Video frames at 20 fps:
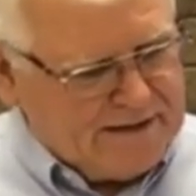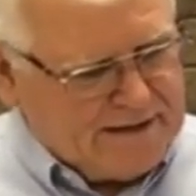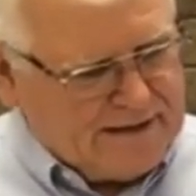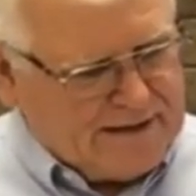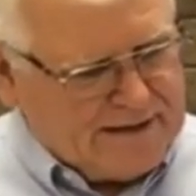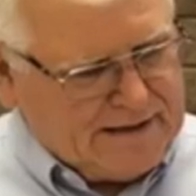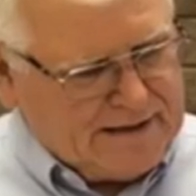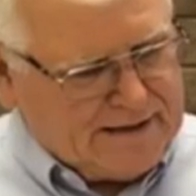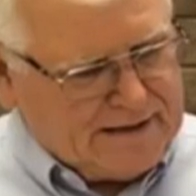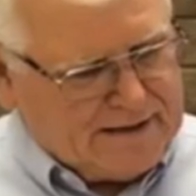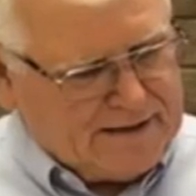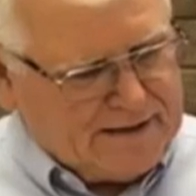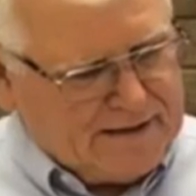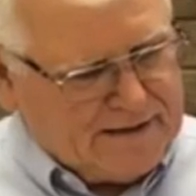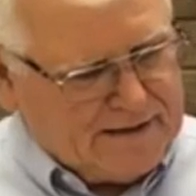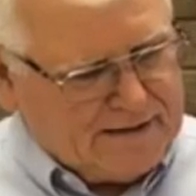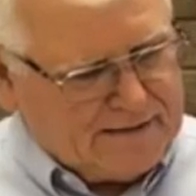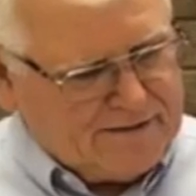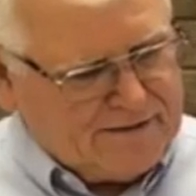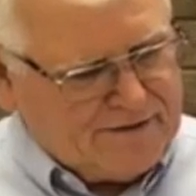and
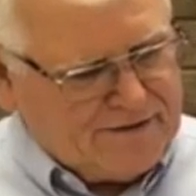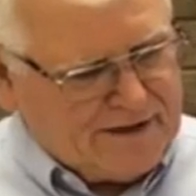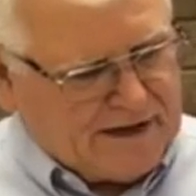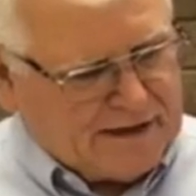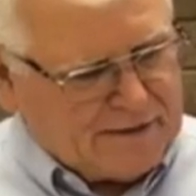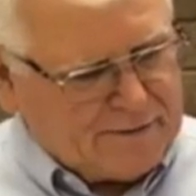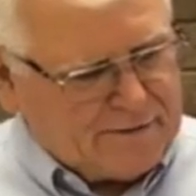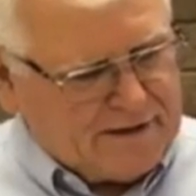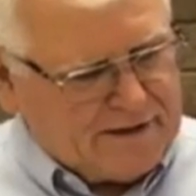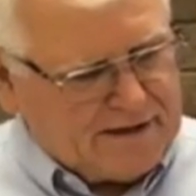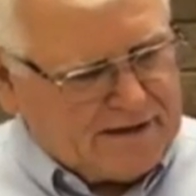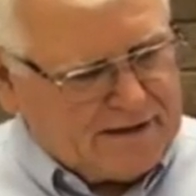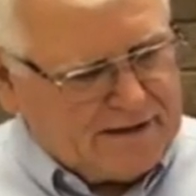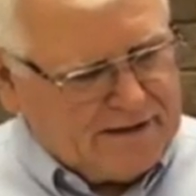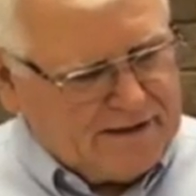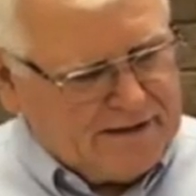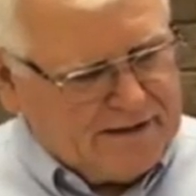uh, shouting